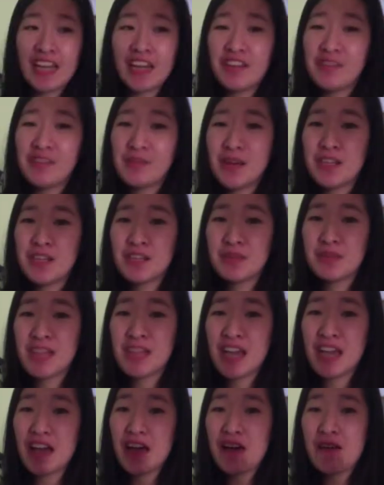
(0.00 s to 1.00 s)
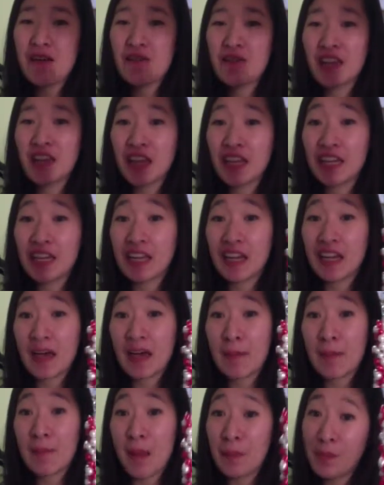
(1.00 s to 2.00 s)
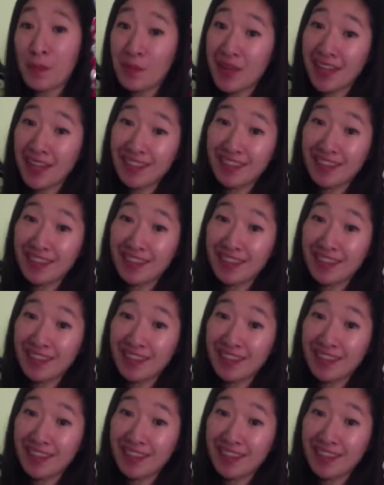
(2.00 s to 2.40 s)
It reminds me of like peppermint.